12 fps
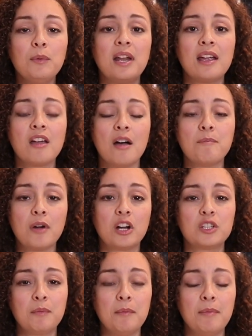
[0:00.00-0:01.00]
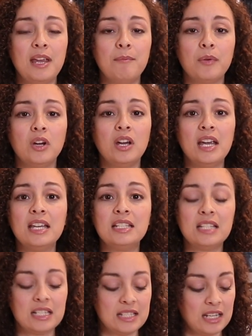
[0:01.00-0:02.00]
when I cut parchment paper, it
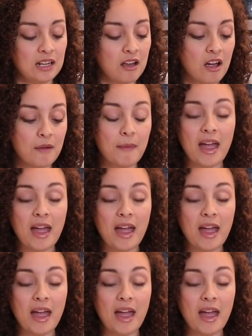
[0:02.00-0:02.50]
doesn't come